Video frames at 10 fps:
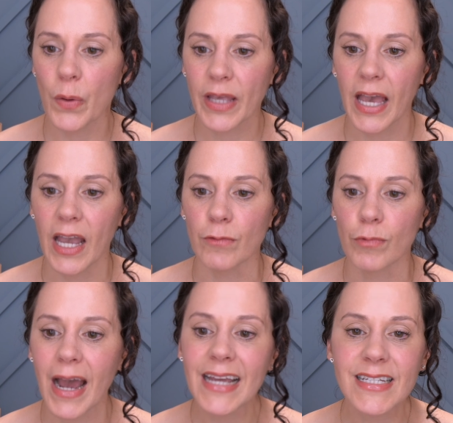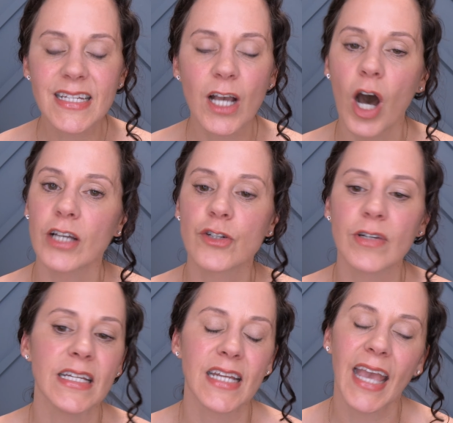Okay, right
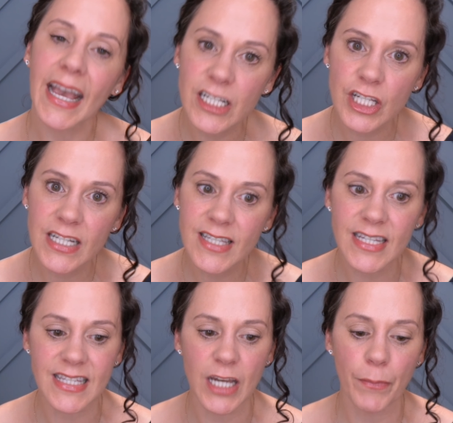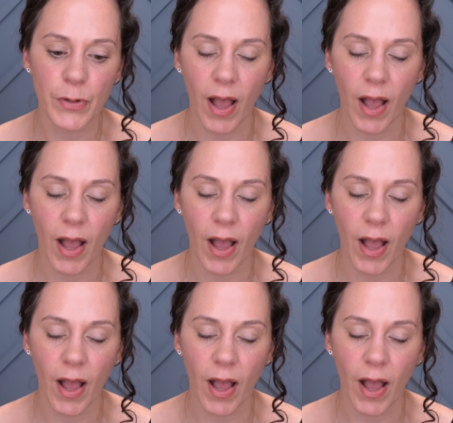contraindications is number